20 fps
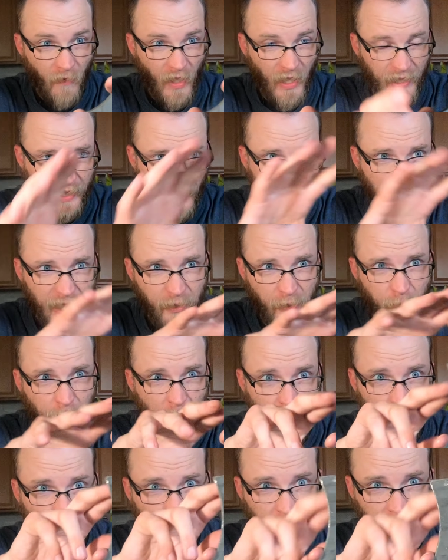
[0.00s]
It's
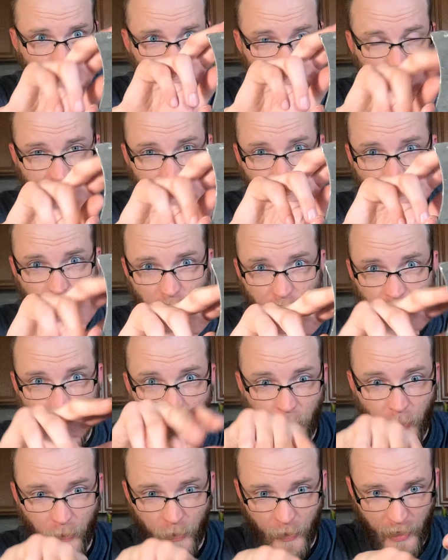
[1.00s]
asymmetric in that this arm is
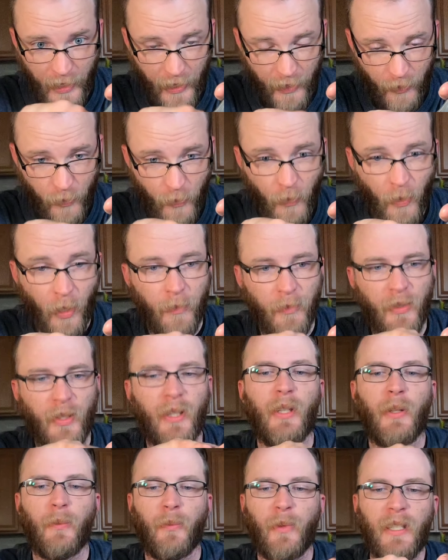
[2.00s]
longer than these 2 arms,
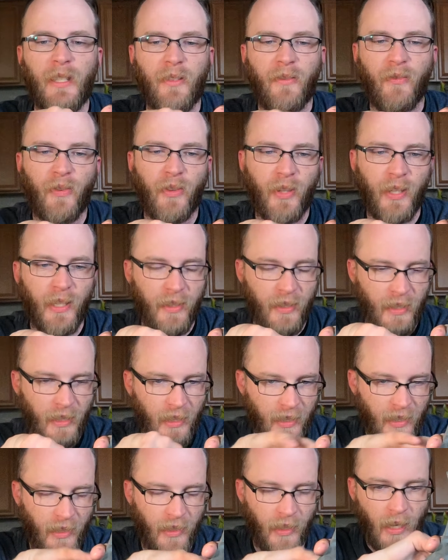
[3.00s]
and the reason for this
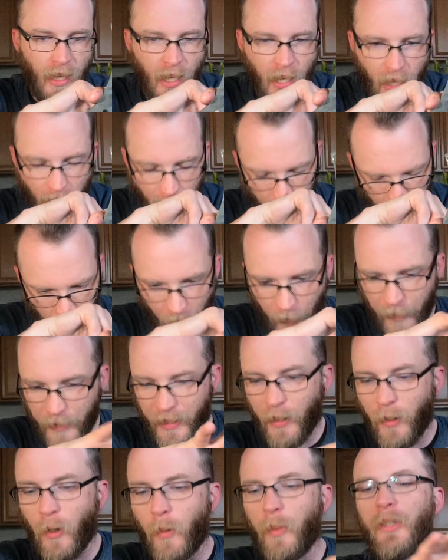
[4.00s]
is, and Robert
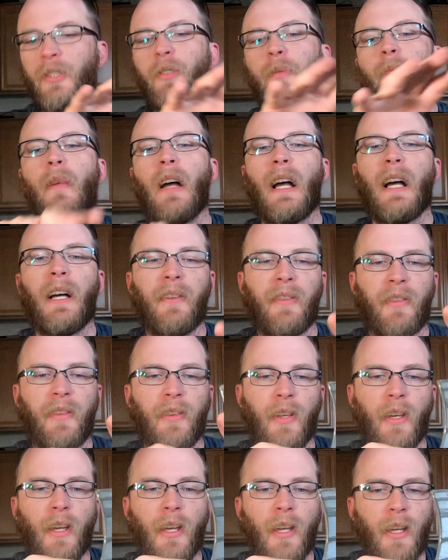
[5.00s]
did a whole bunch of
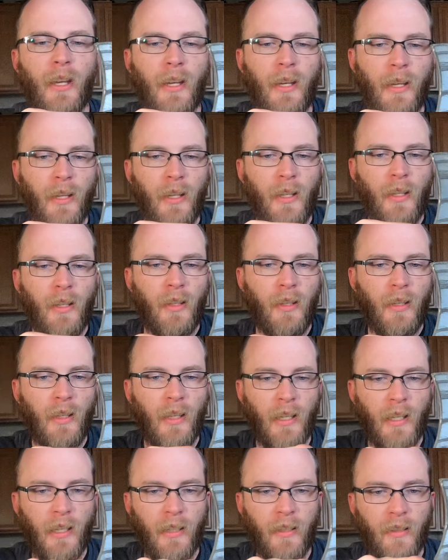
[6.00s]
math,
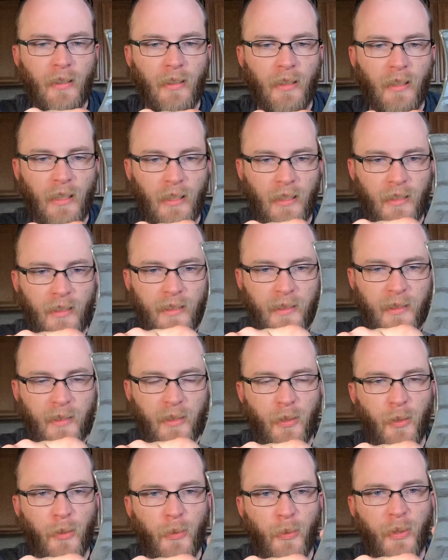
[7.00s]
it's
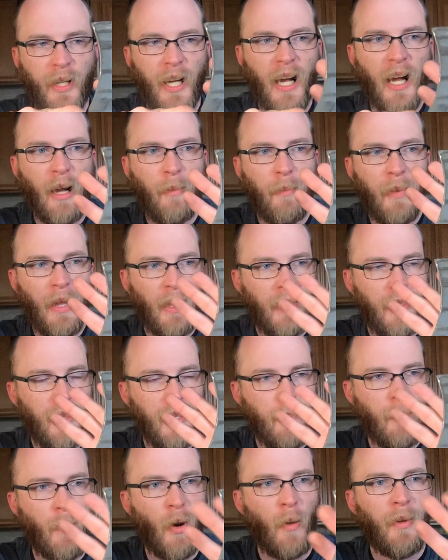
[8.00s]
to combat
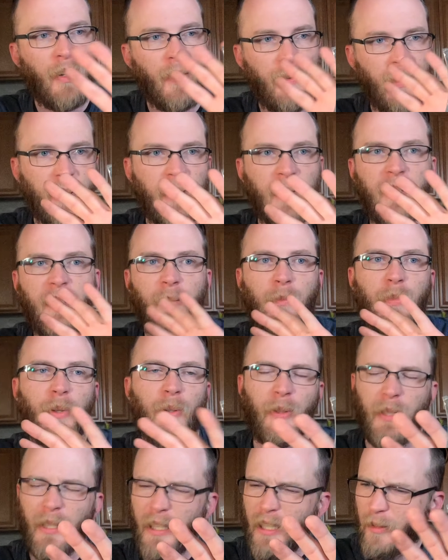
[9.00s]
the moment of
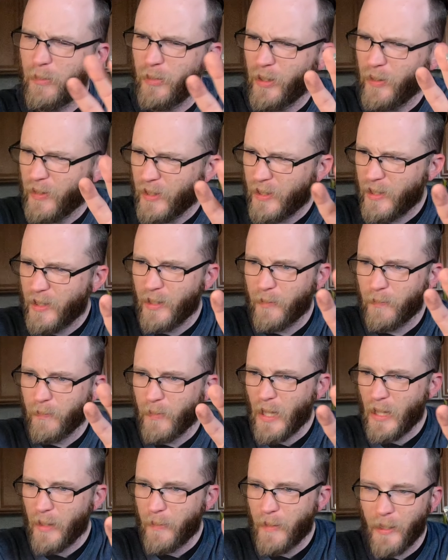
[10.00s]
instability. I believe that's a
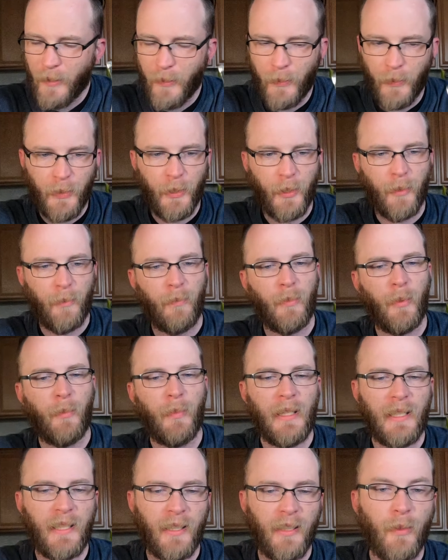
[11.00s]
mathematical term, but
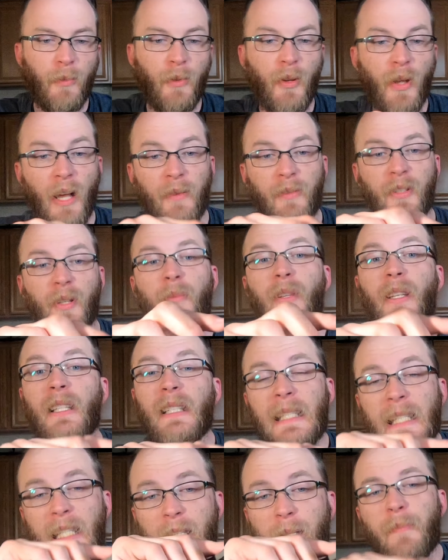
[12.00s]
basically when you have something
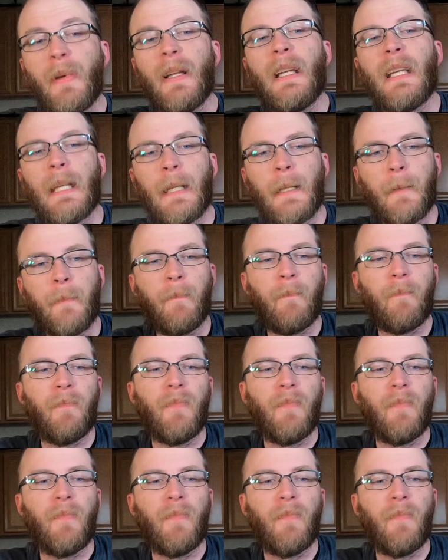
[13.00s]
spinning,